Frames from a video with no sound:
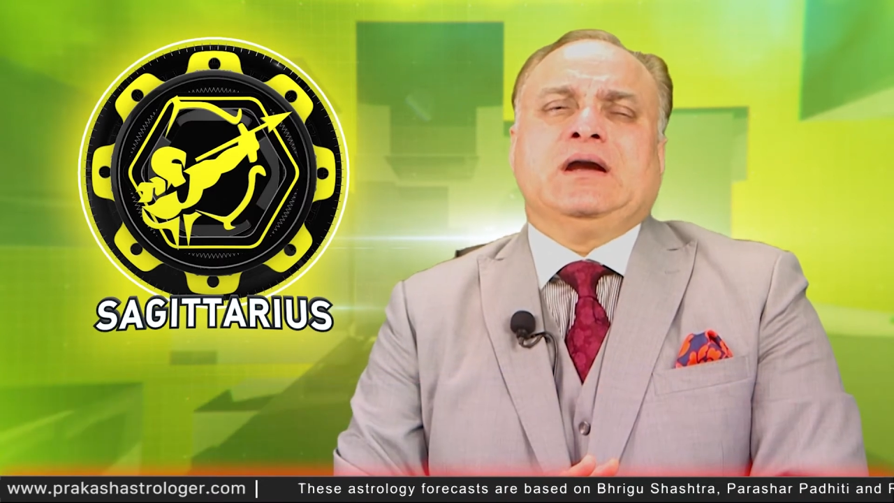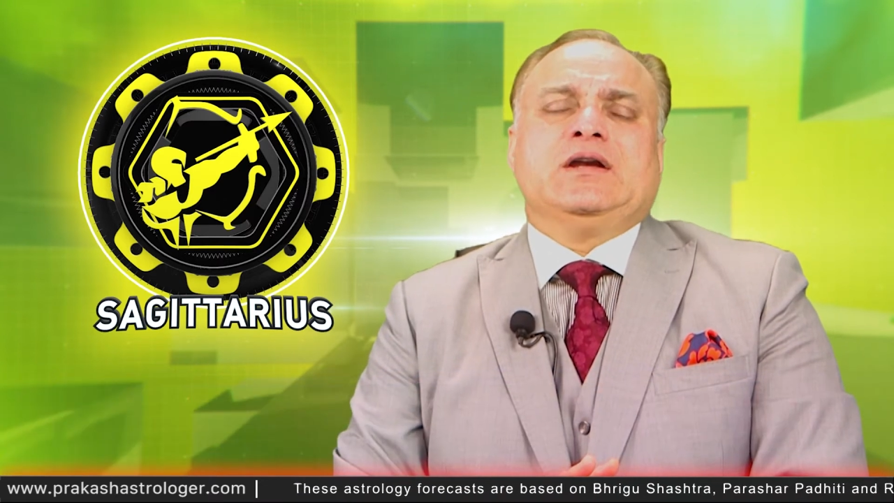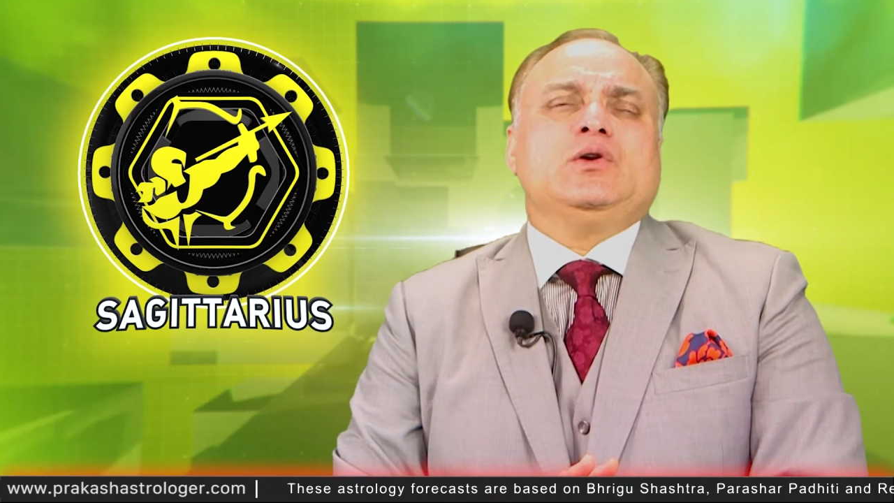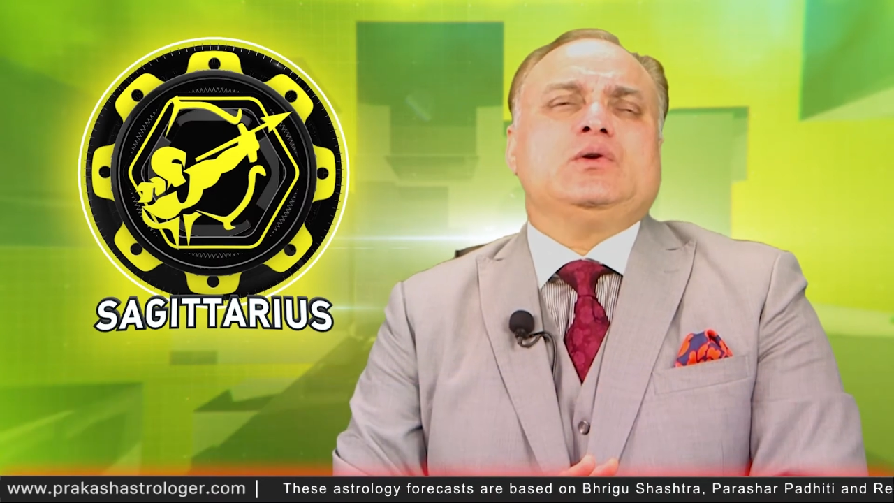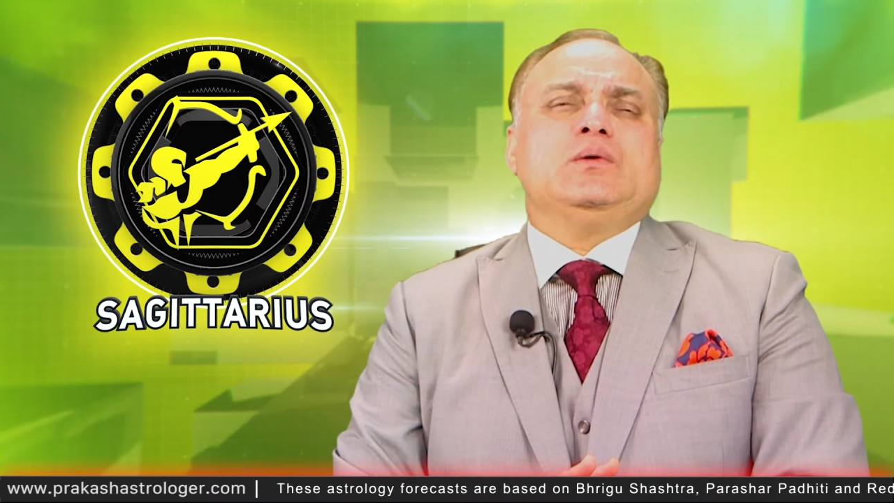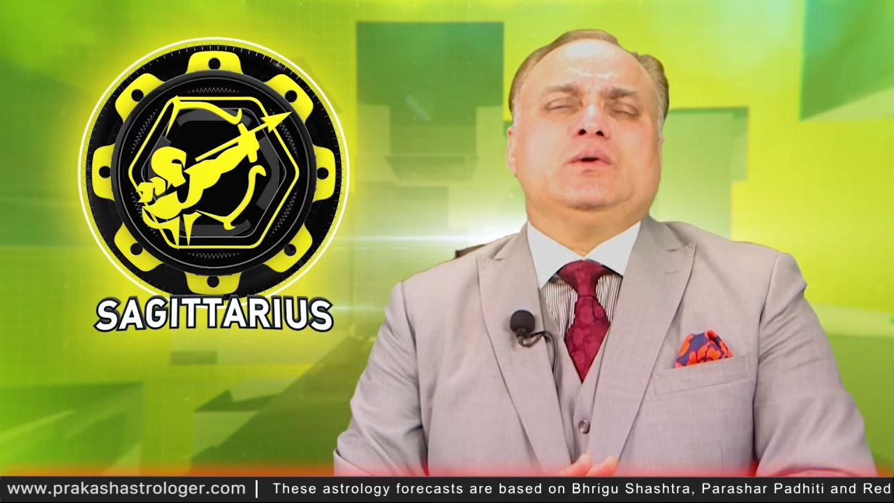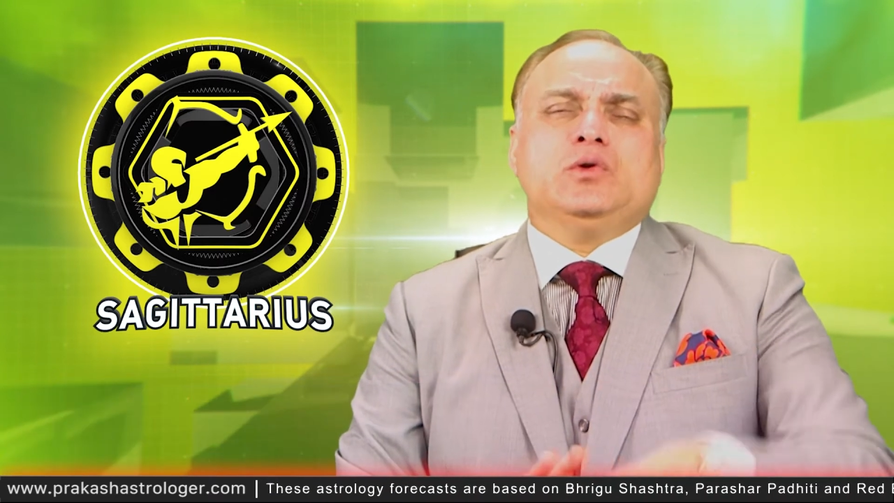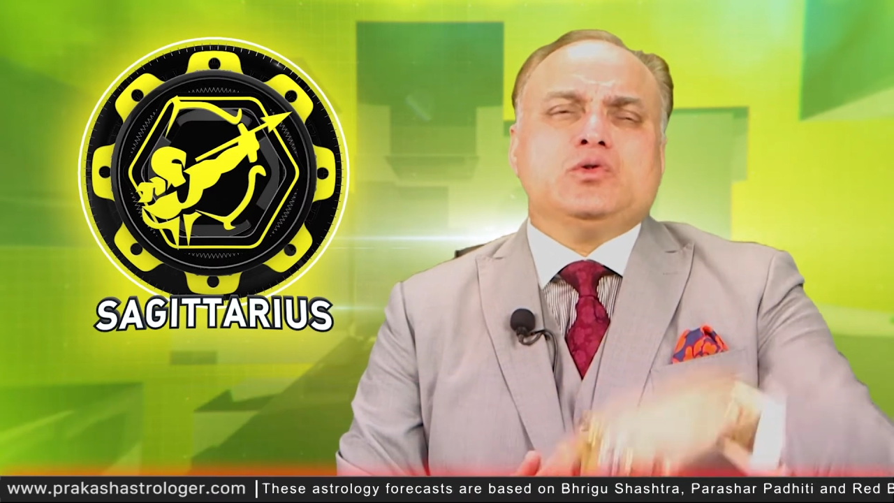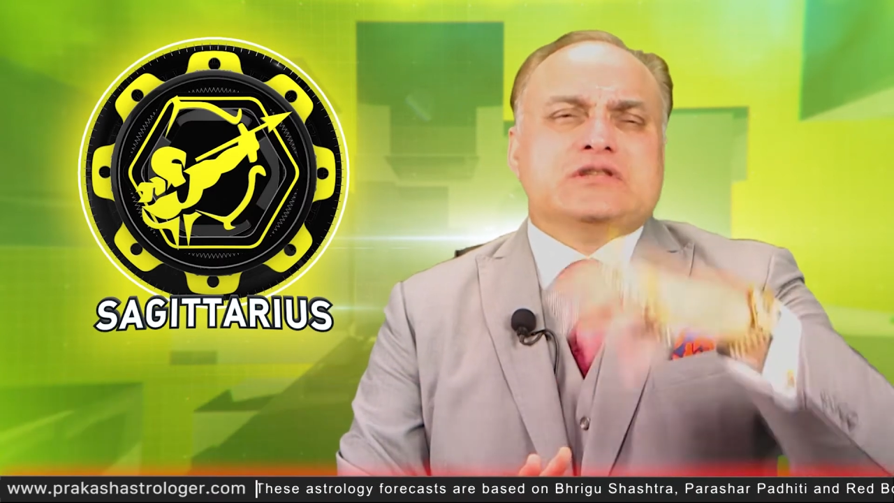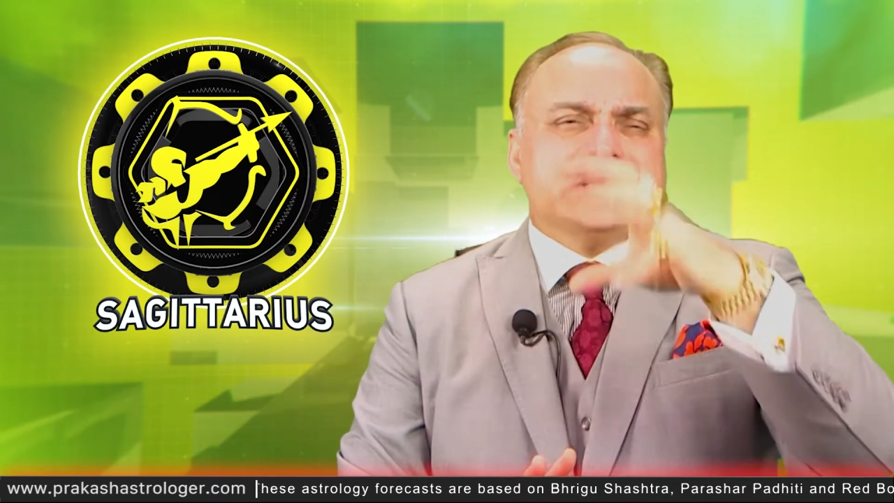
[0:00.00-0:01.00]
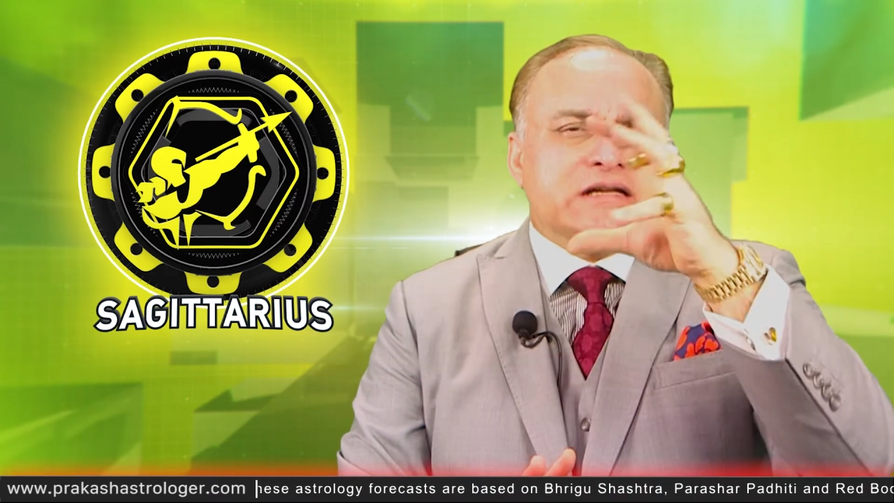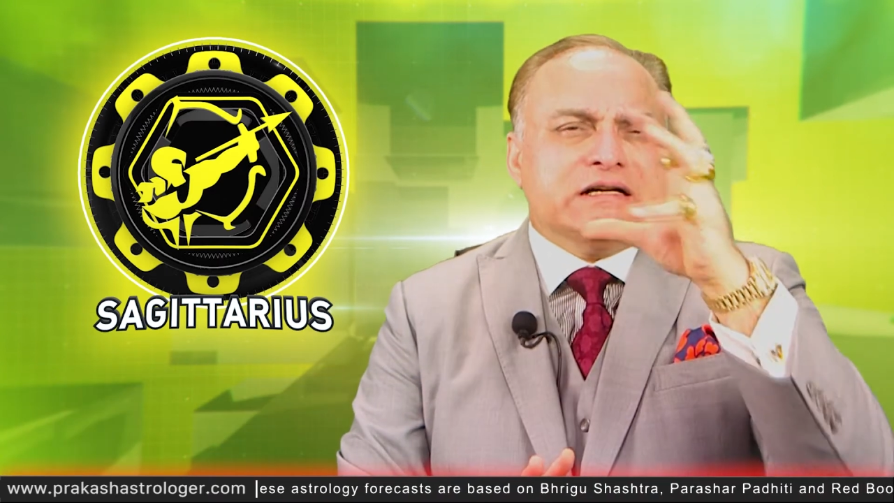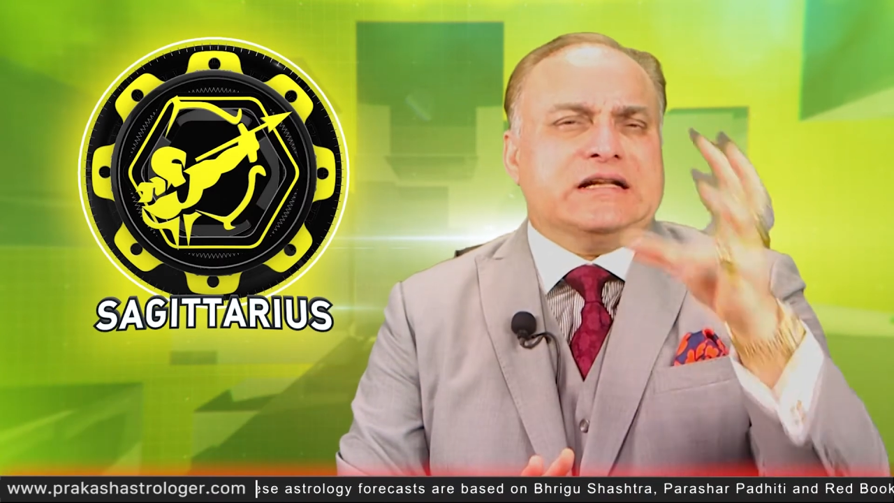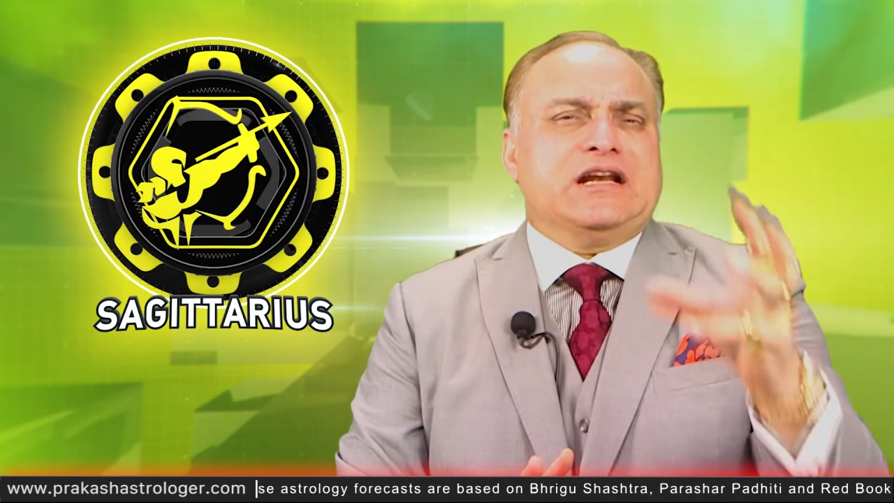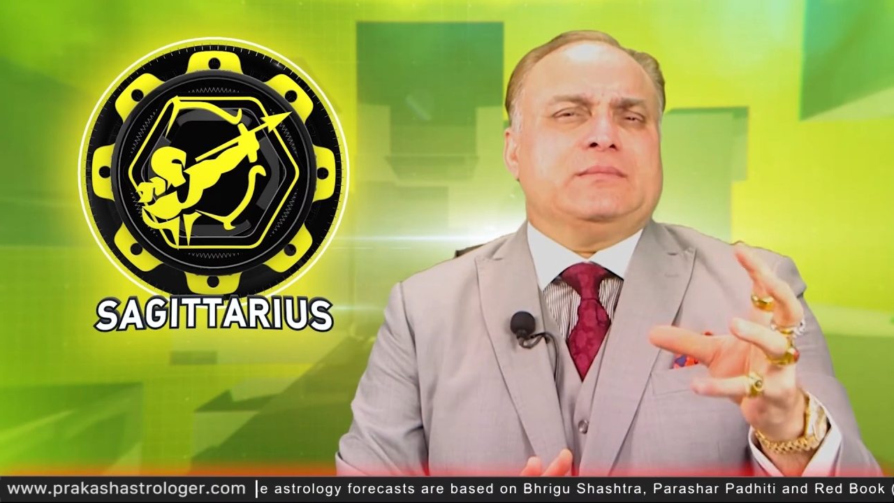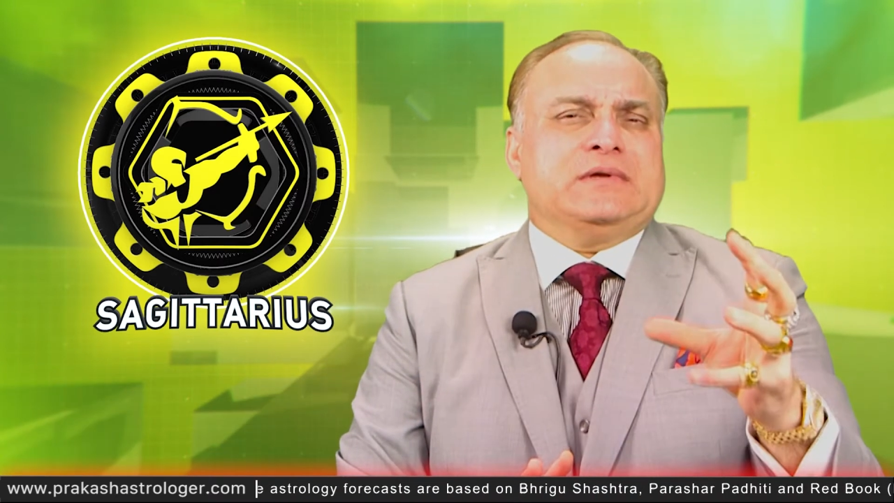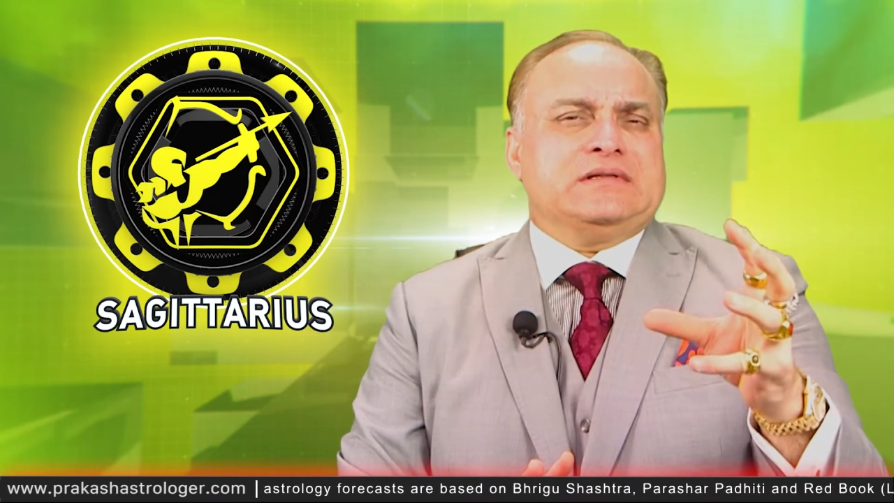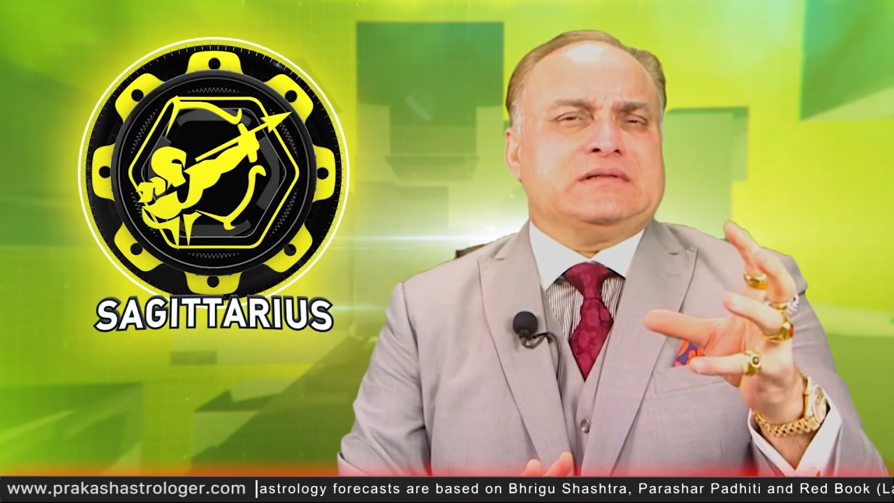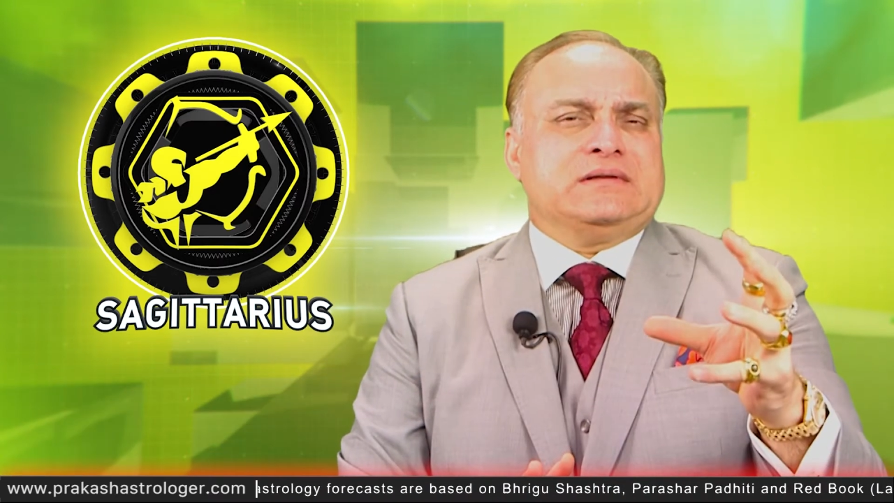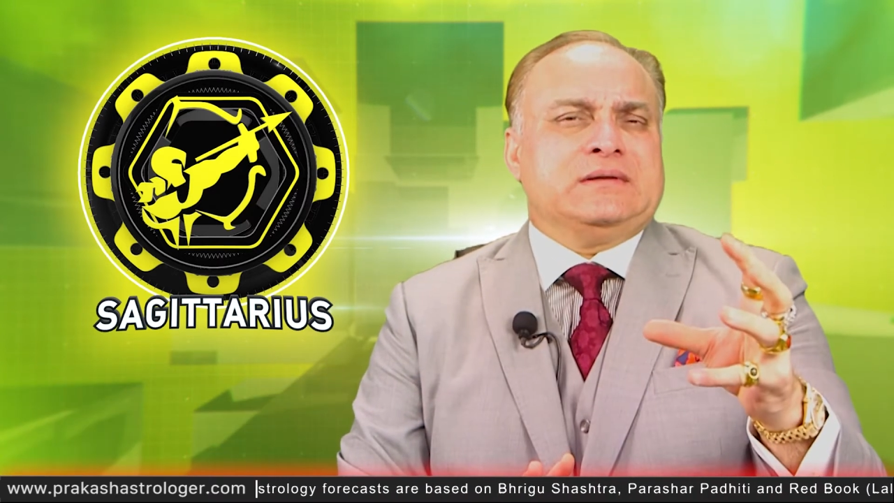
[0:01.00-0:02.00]
due to secret
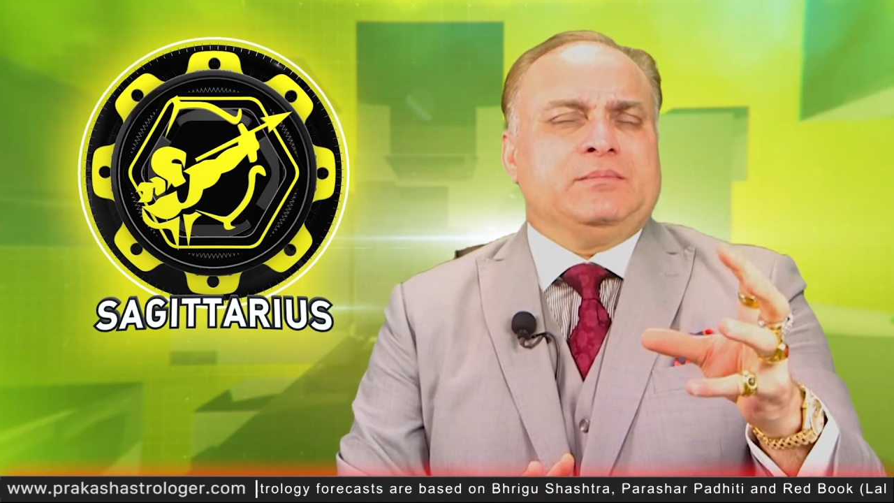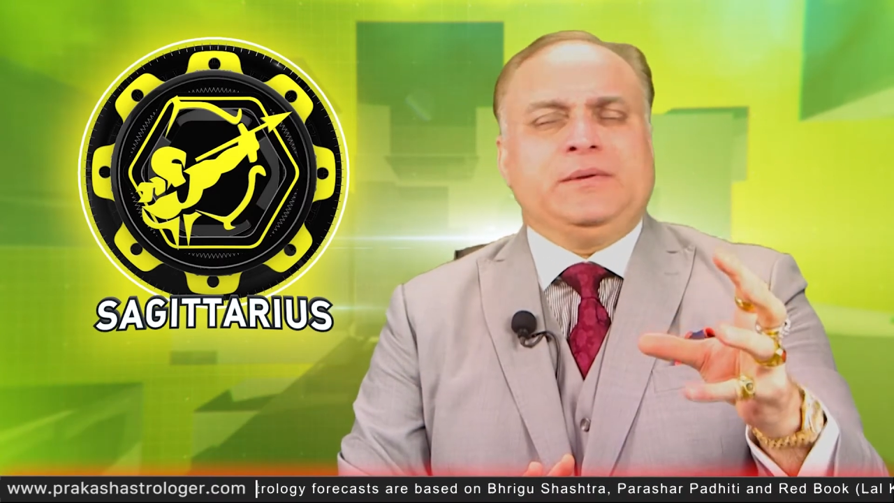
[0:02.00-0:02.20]
enemies,